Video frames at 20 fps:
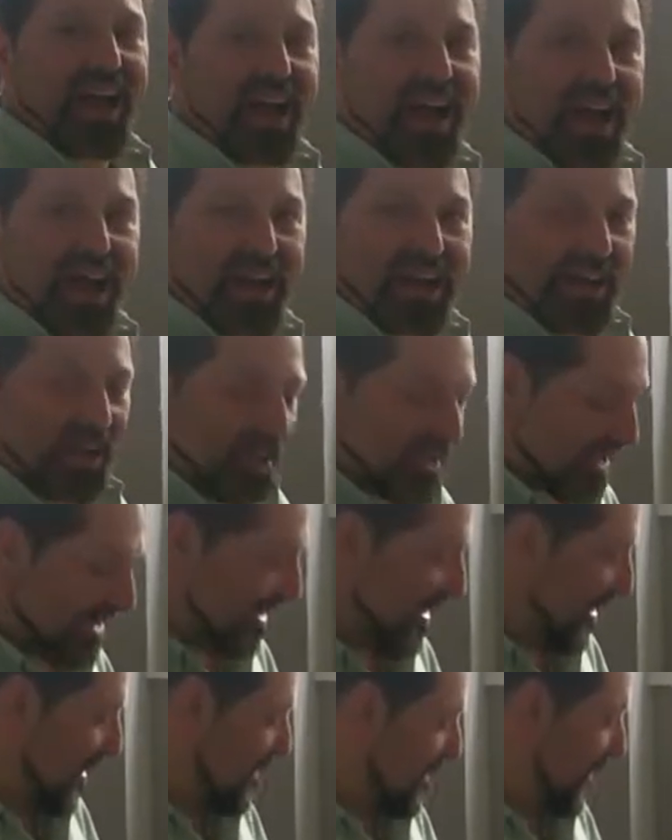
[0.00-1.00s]
Hi,
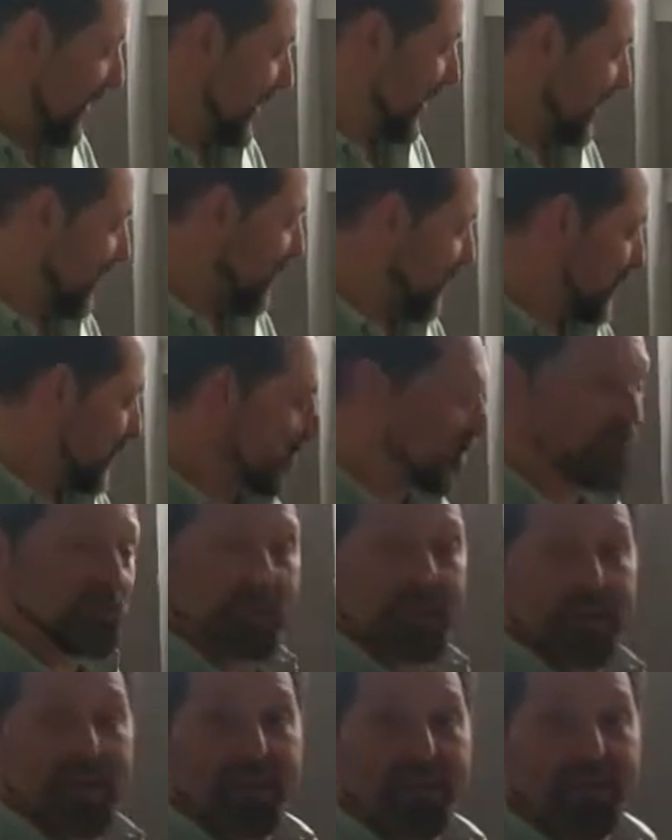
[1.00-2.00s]
I'm here with
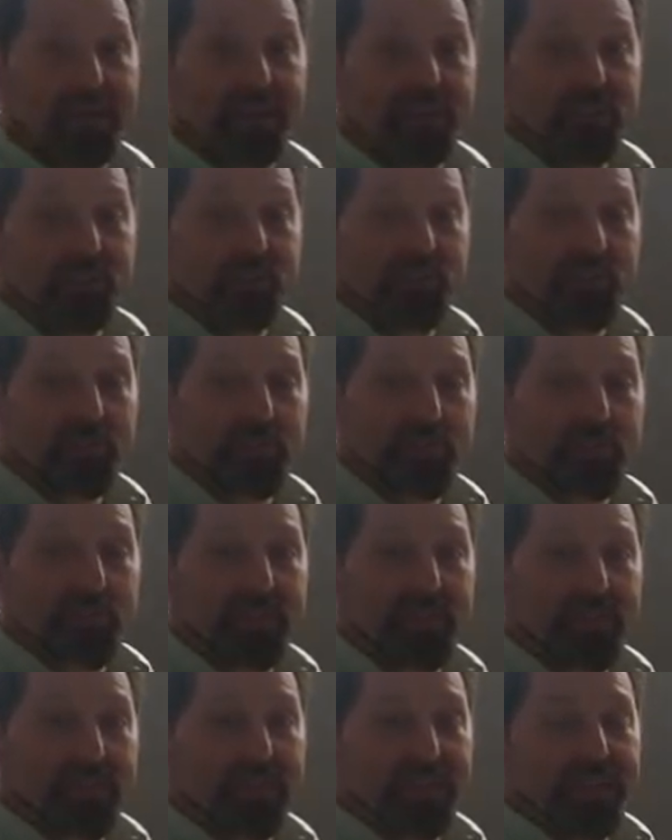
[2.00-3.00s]
Gunda in
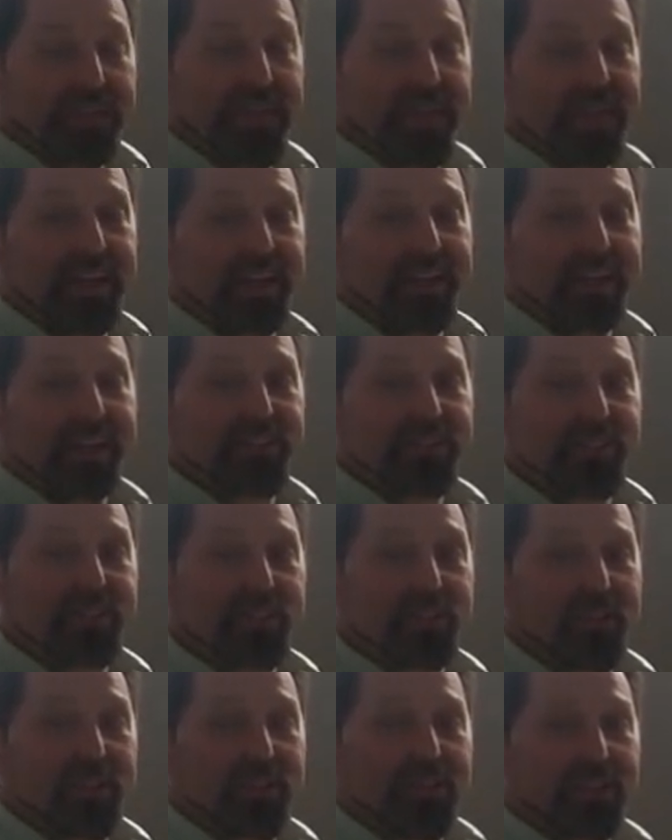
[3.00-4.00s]
Germany, and
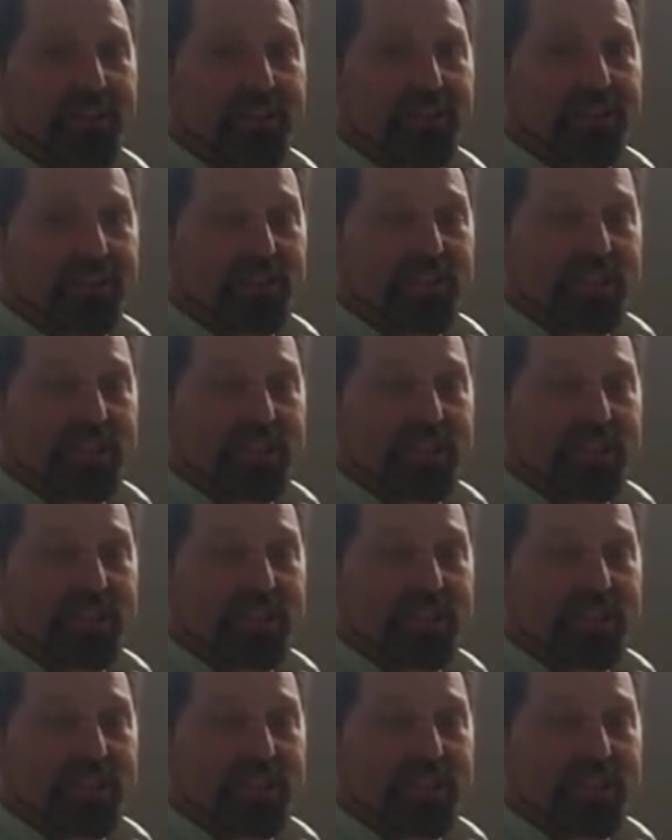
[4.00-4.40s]
uh,